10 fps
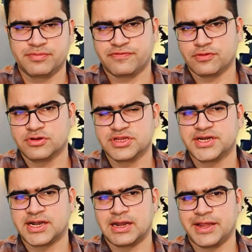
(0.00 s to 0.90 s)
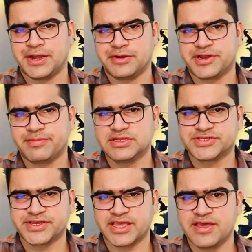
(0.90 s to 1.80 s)
before the deadline. Double
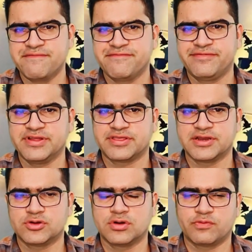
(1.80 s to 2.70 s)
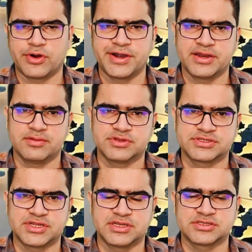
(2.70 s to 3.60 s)
check everything to avoid any
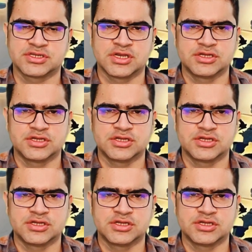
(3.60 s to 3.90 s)
mistakes.